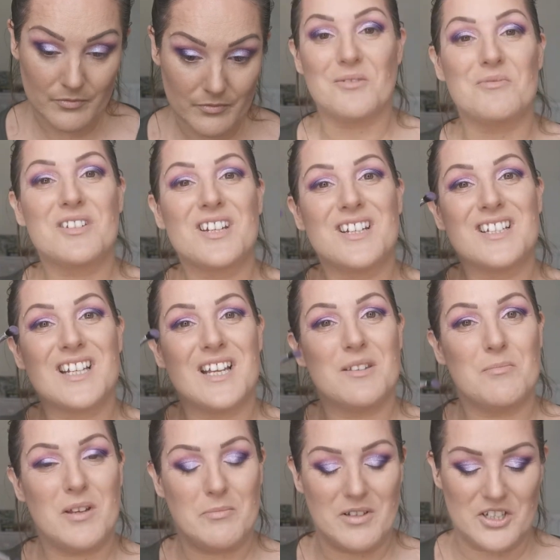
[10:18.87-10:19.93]
So I'm just going to
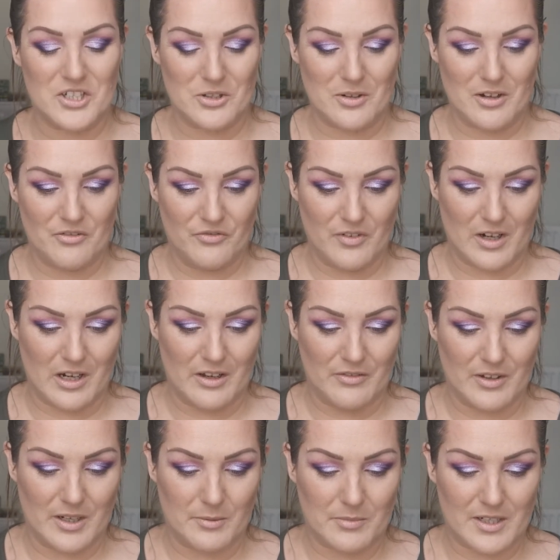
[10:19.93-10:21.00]
take the
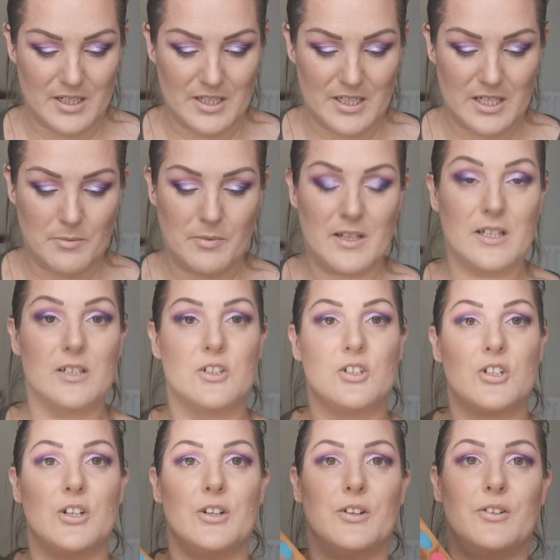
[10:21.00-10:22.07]
BB205 and I'm going to dip
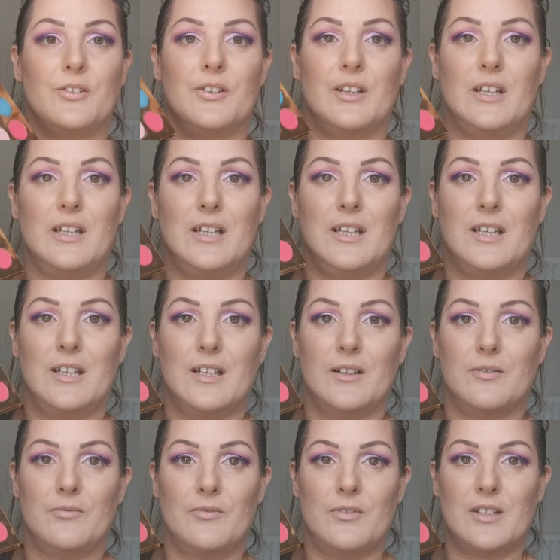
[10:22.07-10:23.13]
into
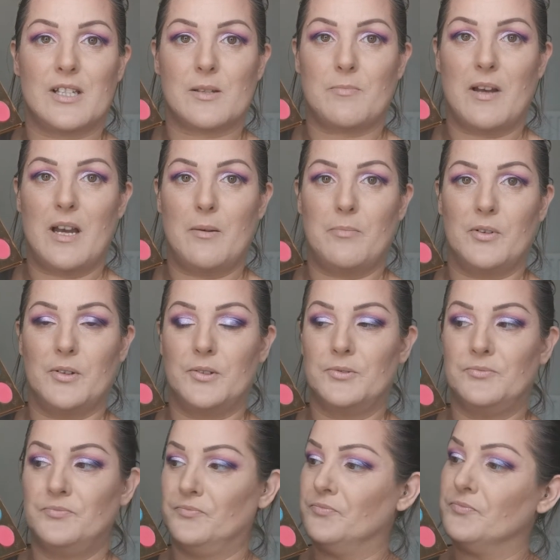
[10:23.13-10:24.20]
the this
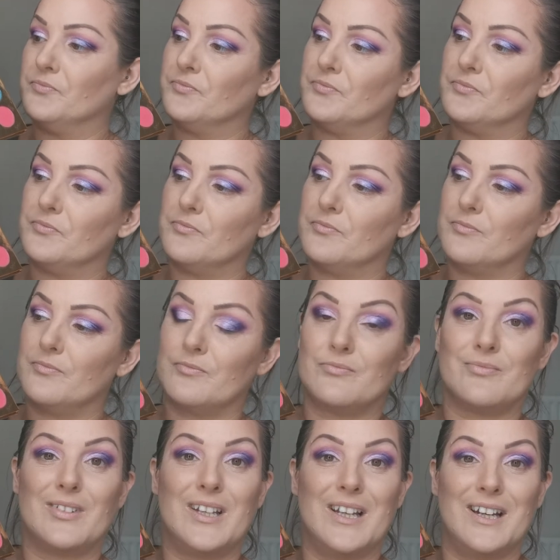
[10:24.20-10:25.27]
purple
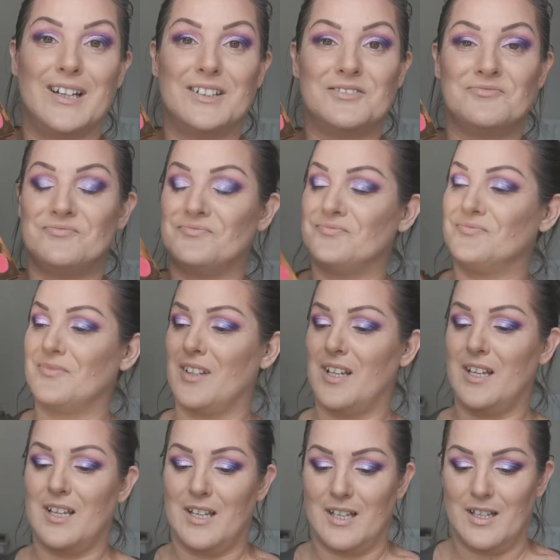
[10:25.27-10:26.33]
here
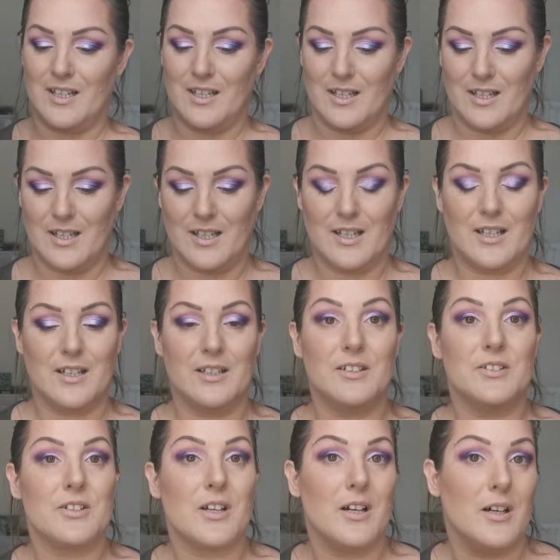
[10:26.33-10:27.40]

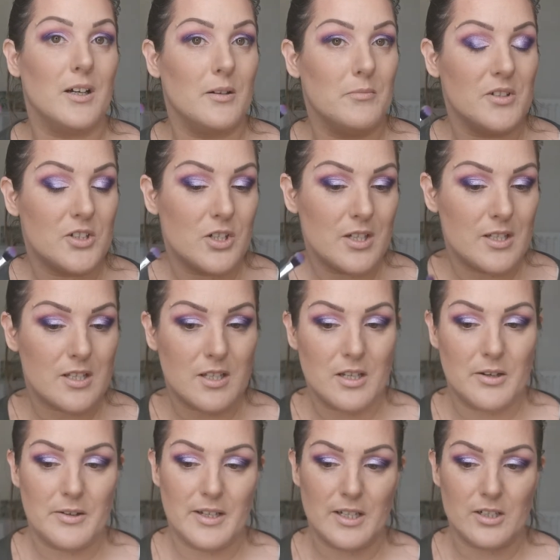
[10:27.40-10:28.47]
and I'm just
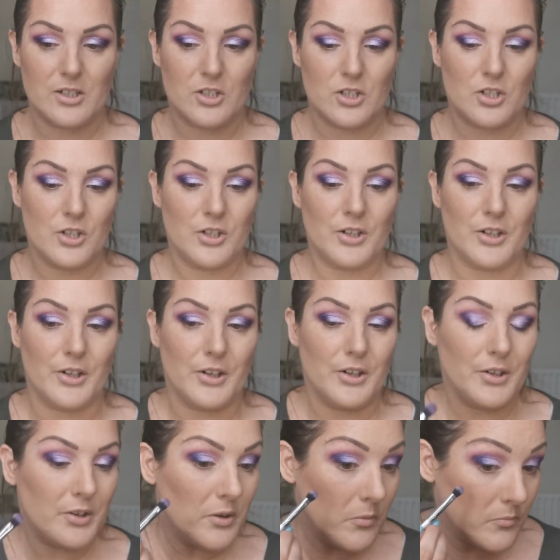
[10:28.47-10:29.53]
going
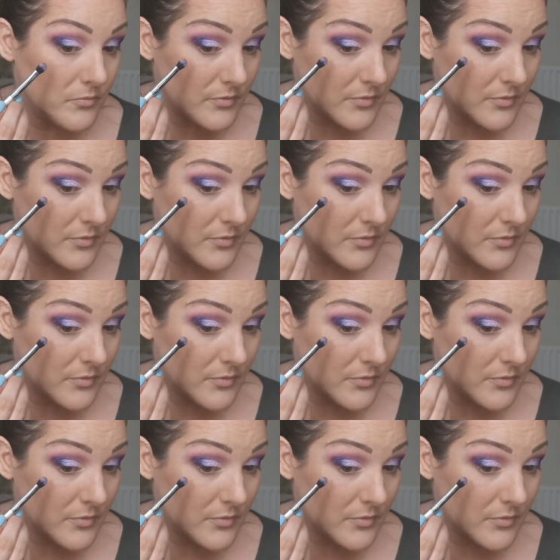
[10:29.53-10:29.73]
to